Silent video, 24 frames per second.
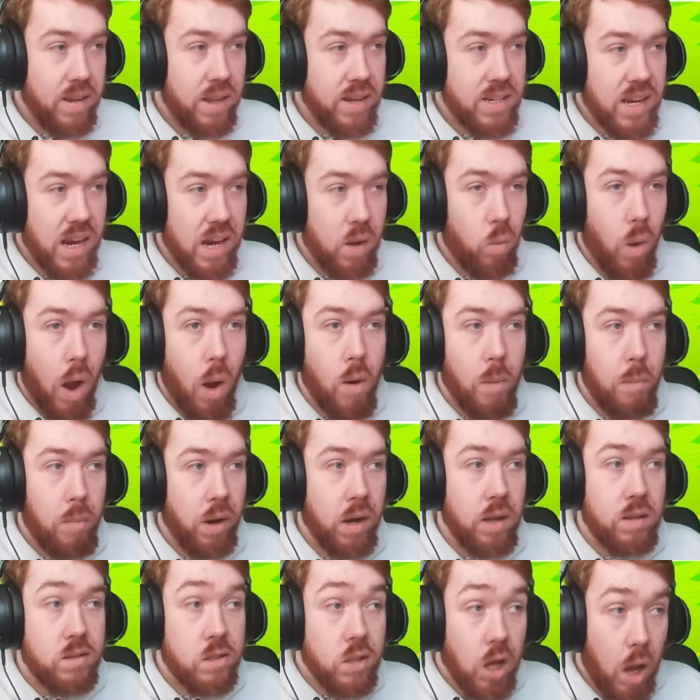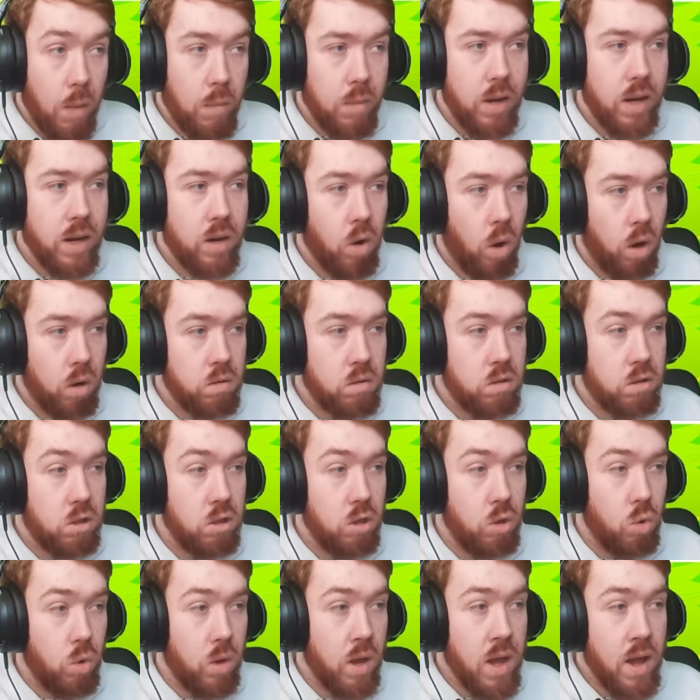that's kind of why we're bringing Tom Link
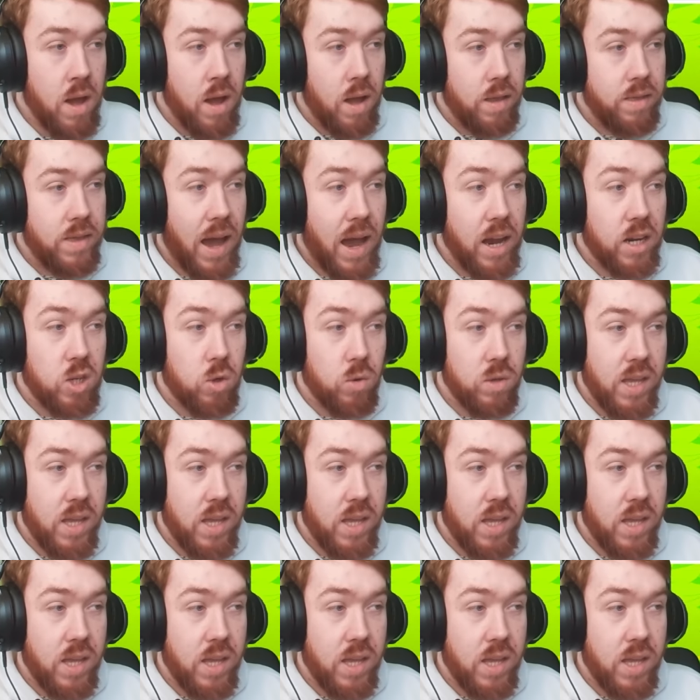onto the actual